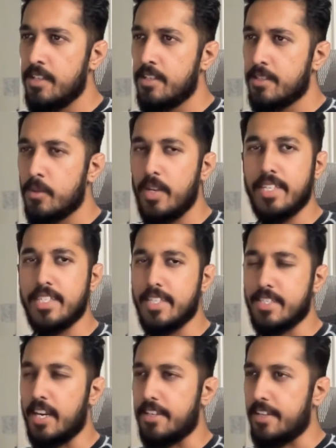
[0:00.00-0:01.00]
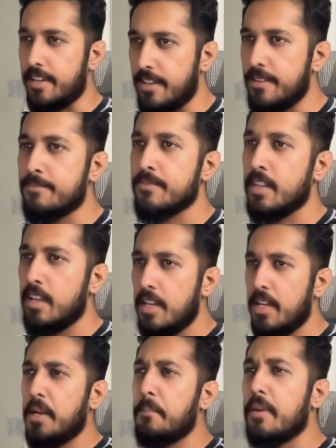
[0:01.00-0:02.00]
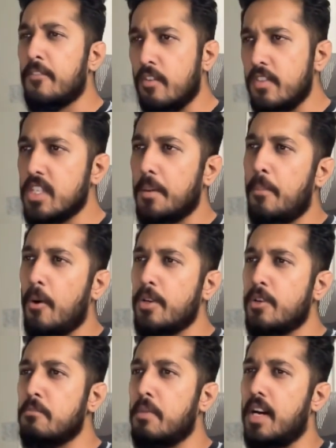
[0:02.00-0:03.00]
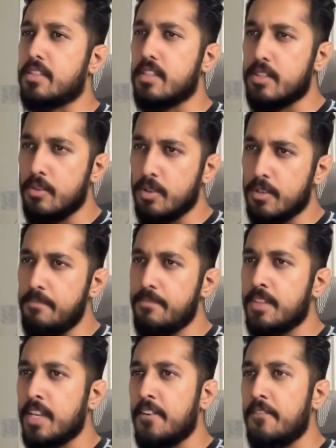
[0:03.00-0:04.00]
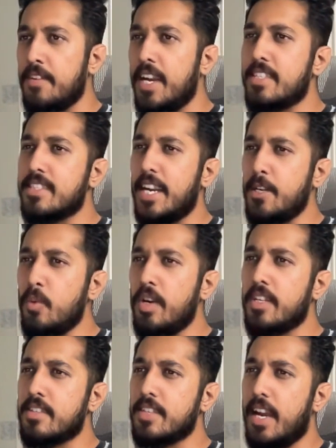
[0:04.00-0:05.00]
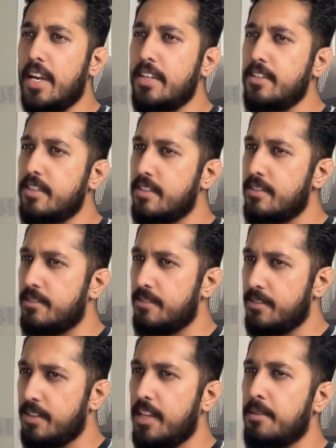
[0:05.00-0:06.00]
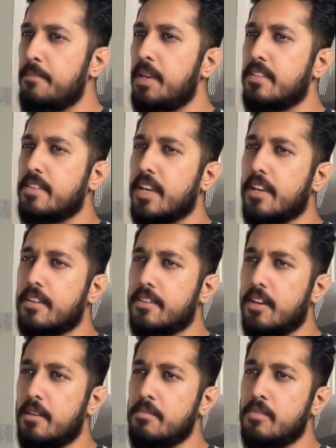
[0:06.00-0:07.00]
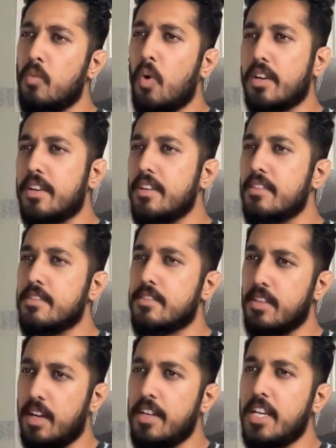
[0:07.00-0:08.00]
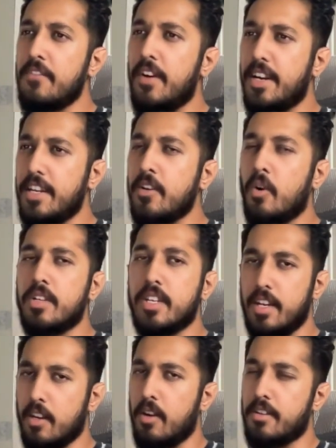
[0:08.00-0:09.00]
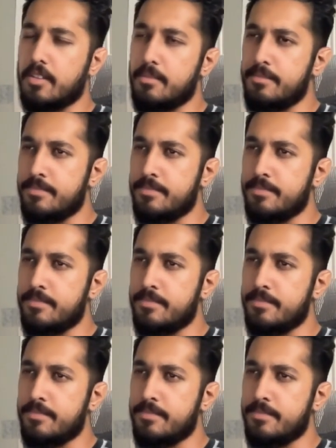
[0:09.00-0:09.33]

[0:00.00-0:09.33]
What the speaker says: So let's get started. Before we jump on to Master's Theorem, let's try to understand in basic terms what is a divide and conquer algorithm.